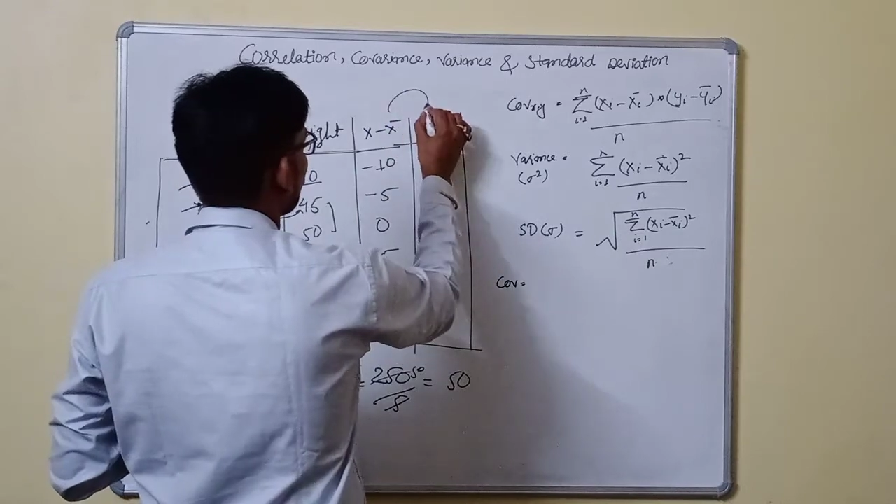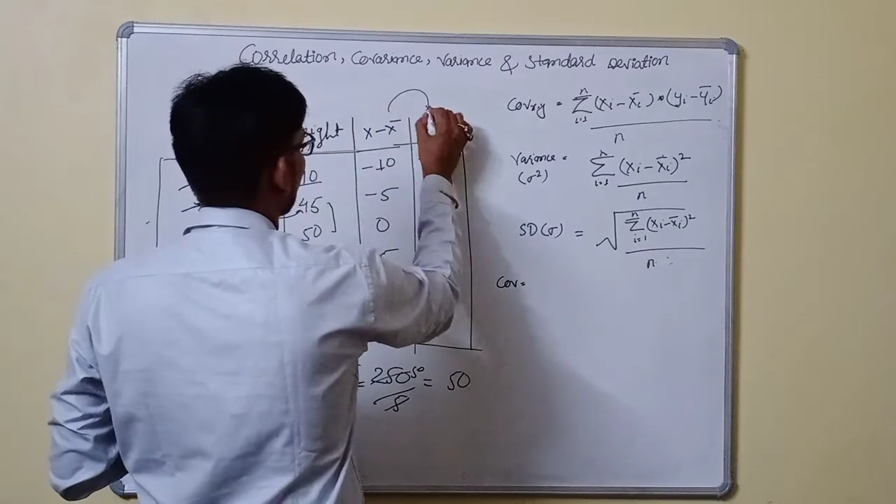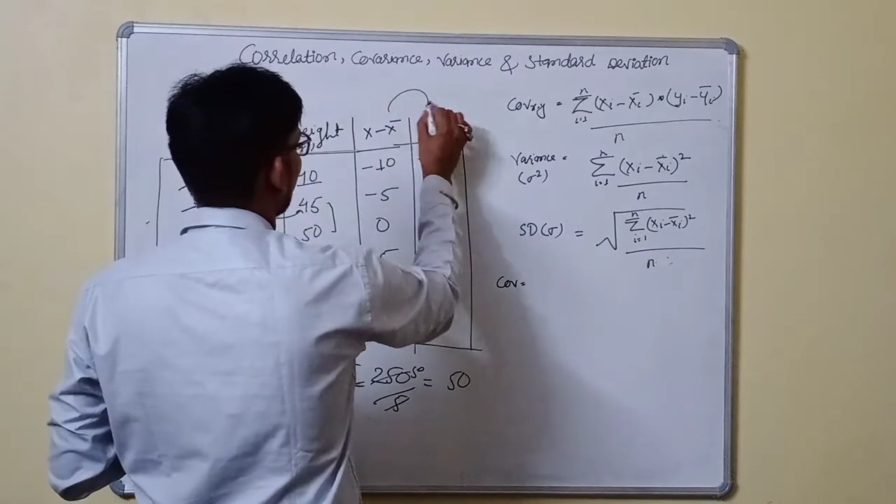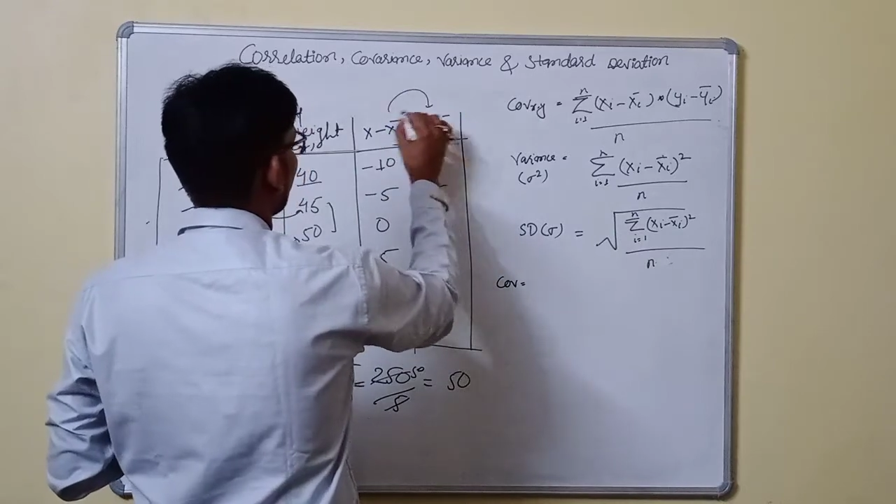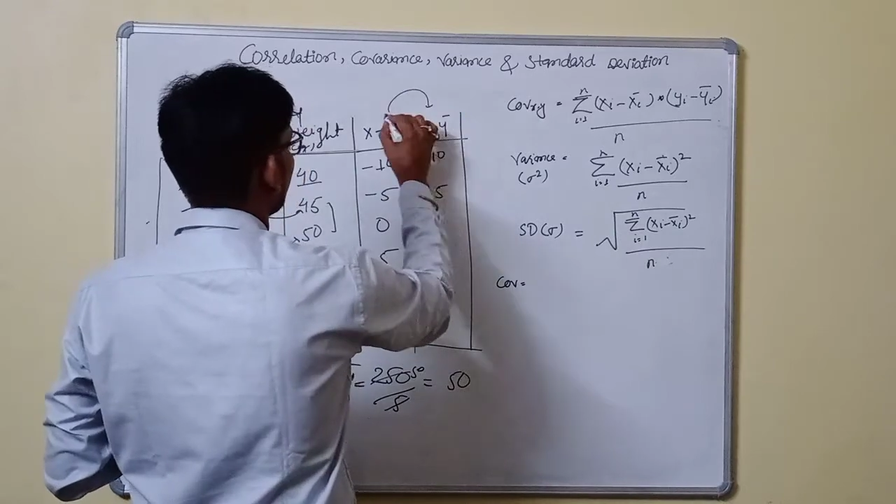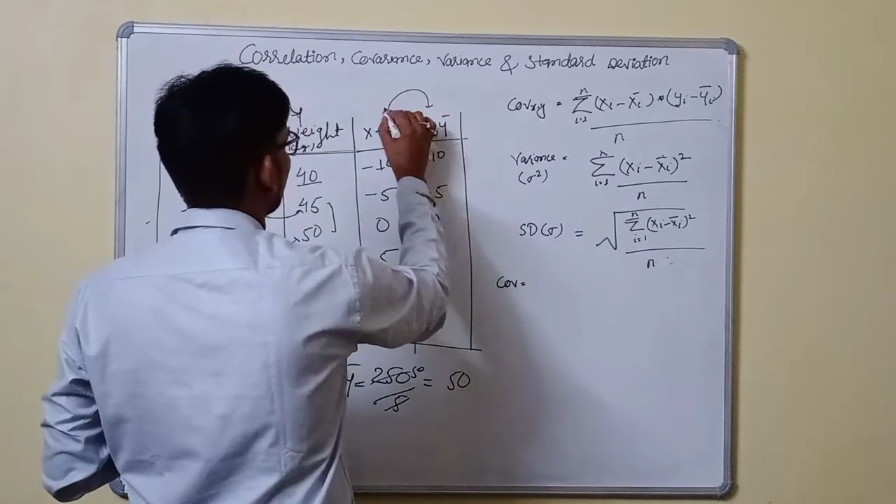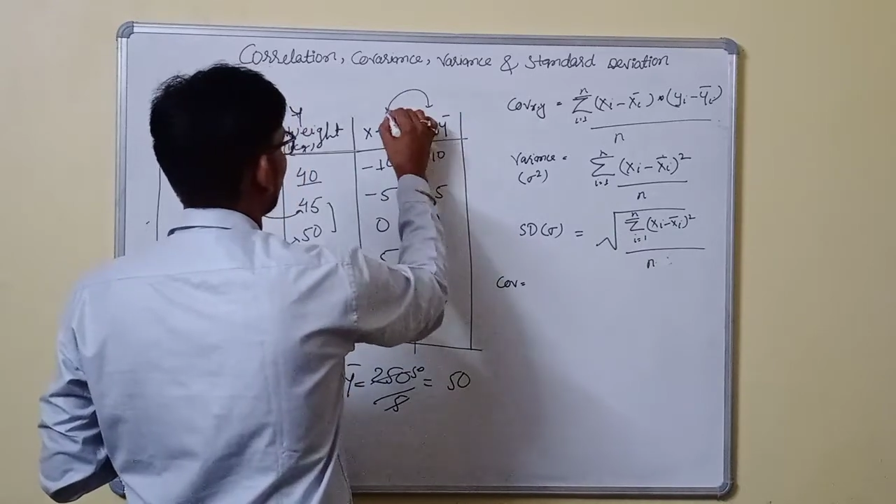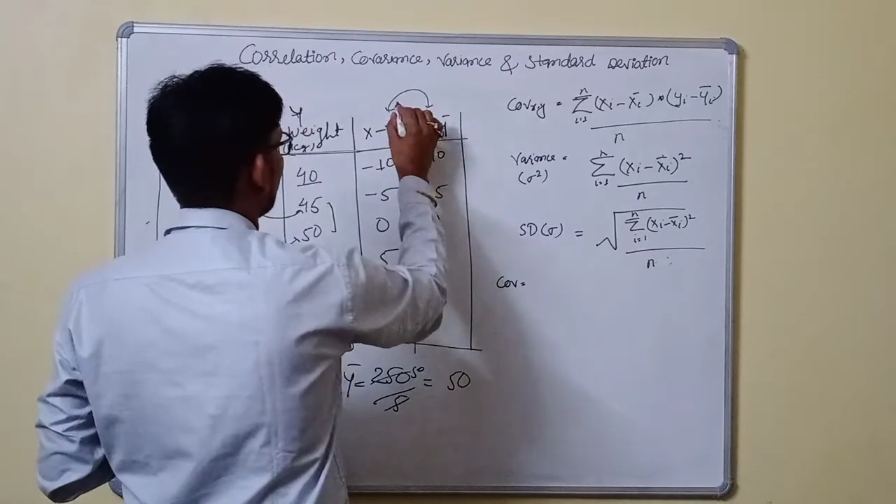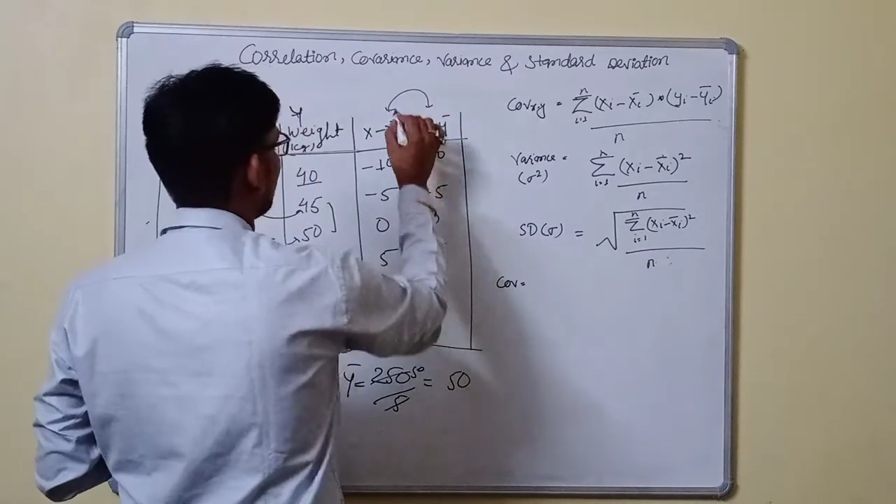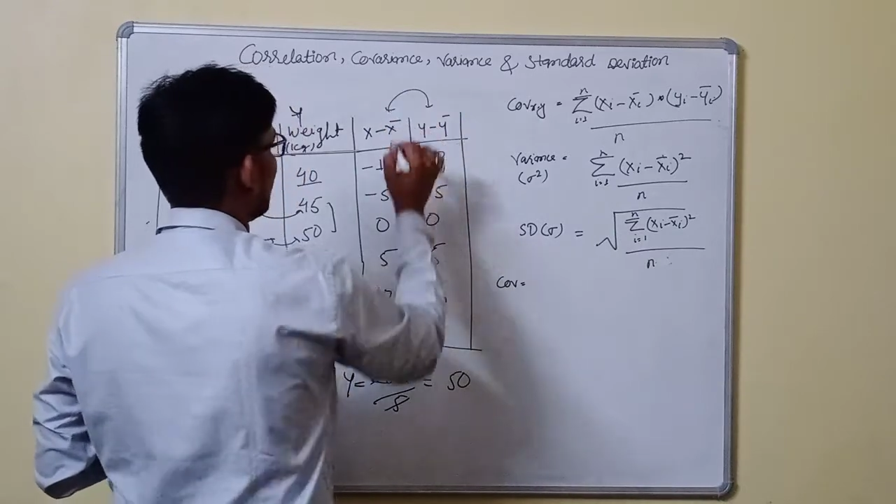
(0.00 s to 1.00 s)
two,
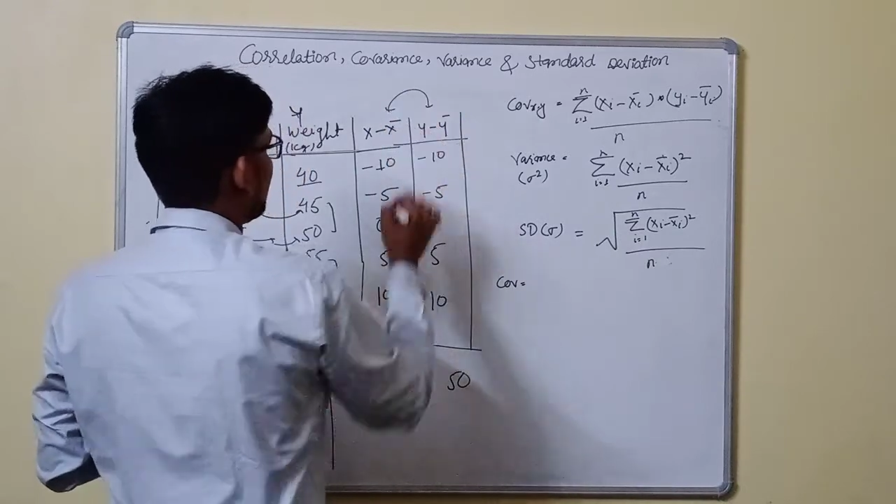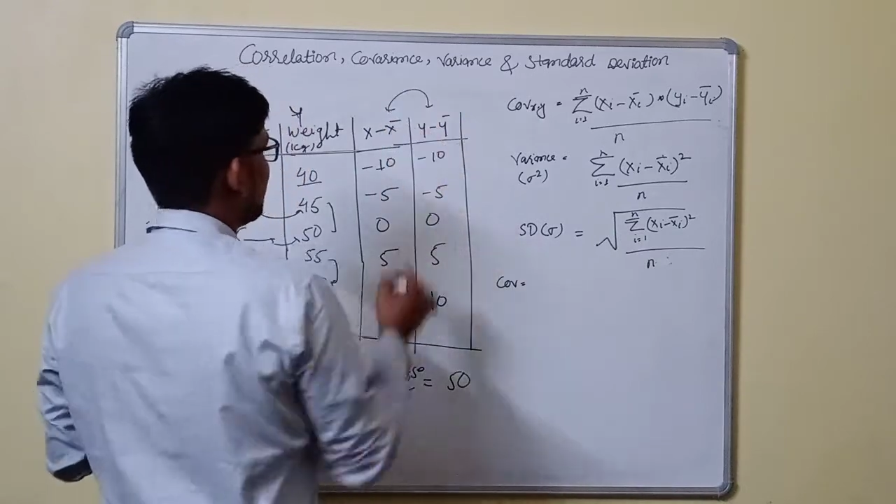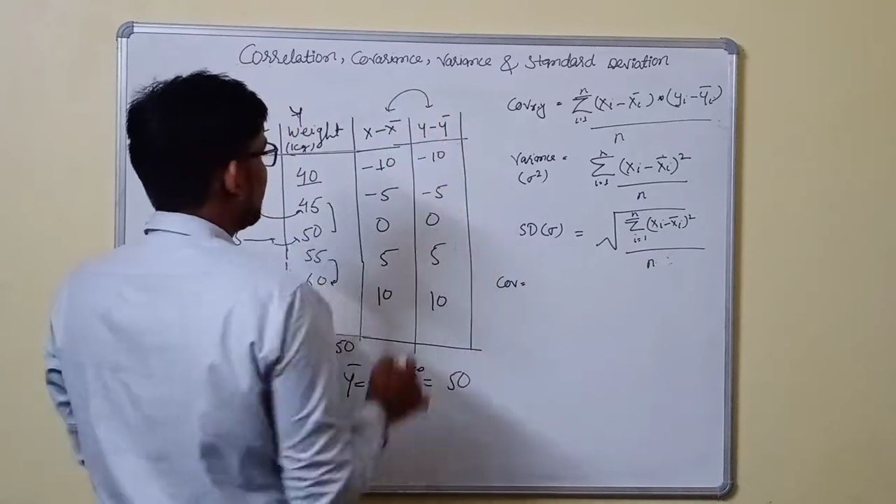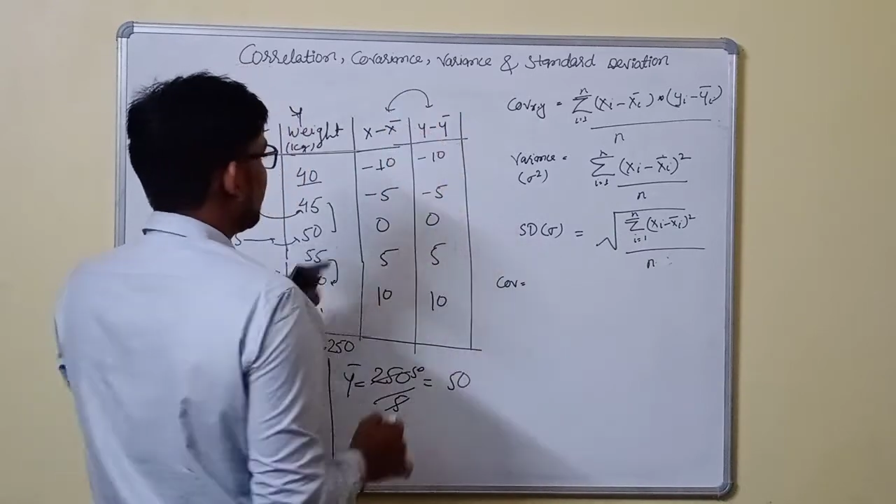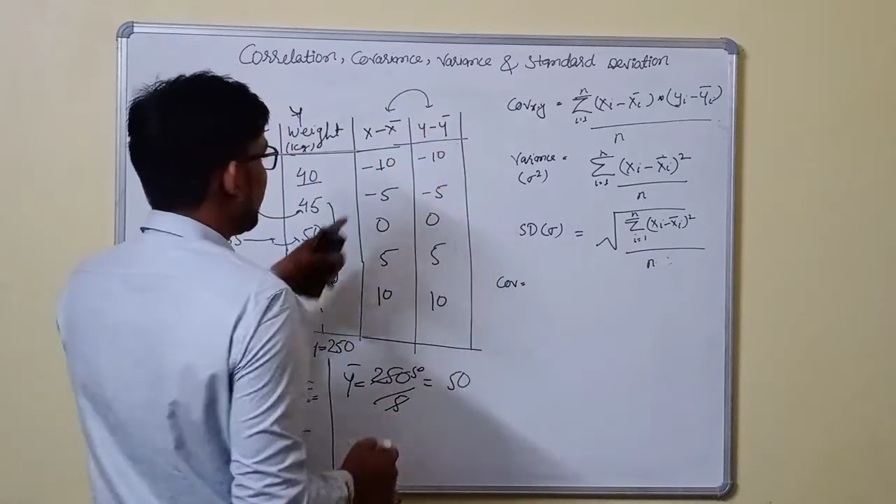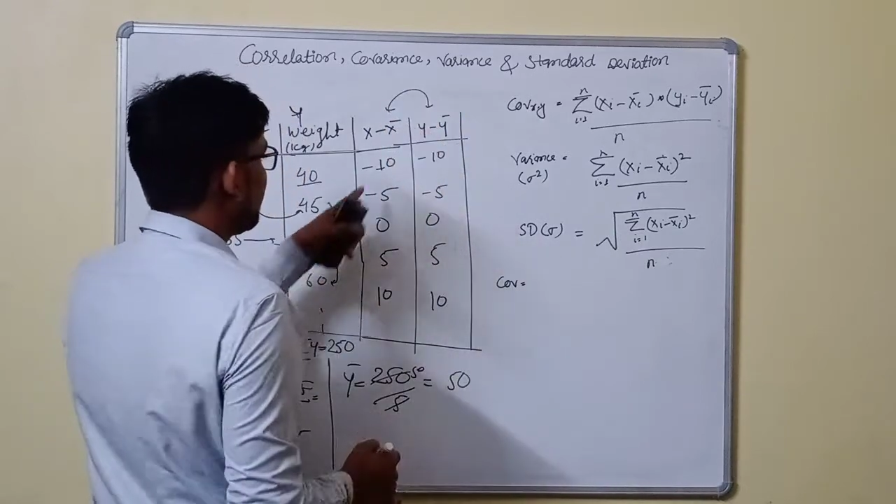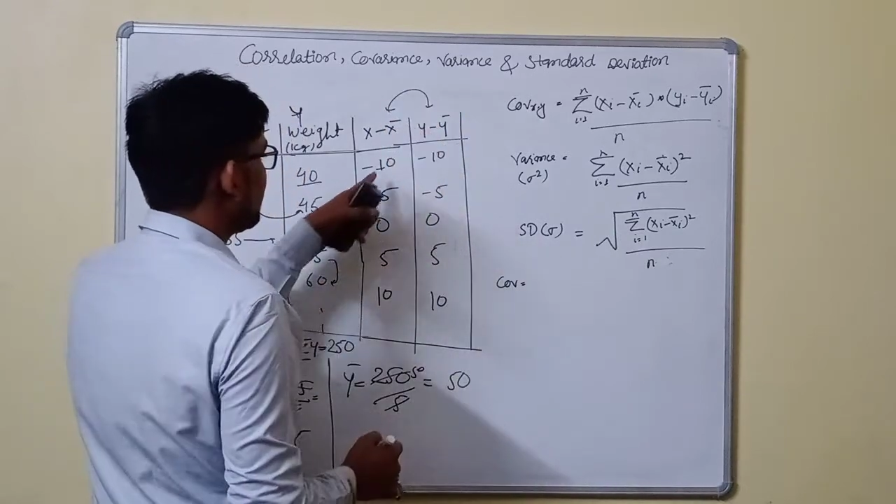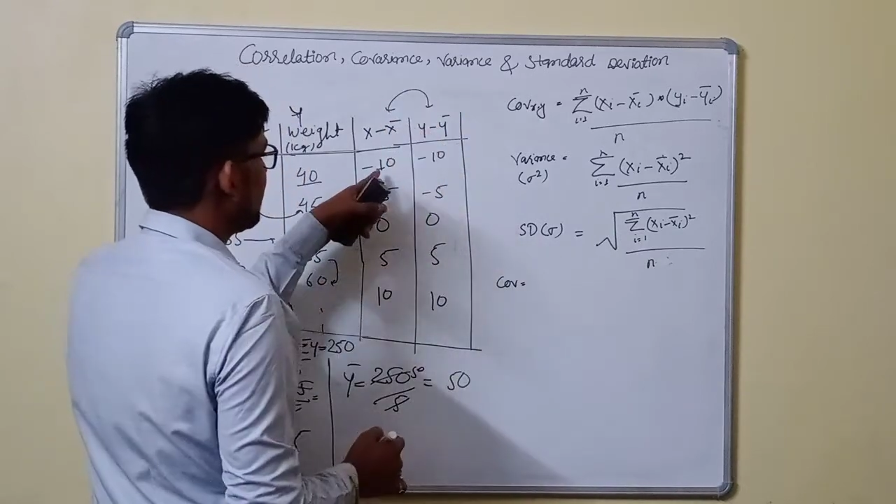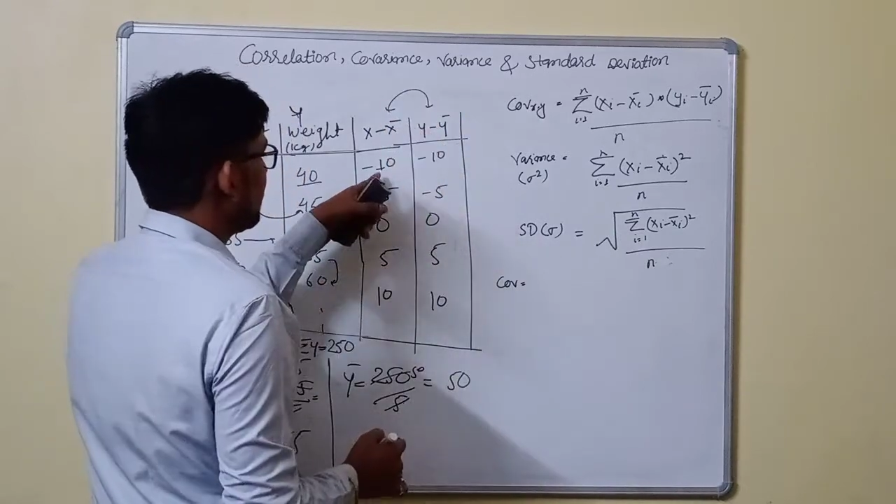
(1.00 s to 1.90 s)
right?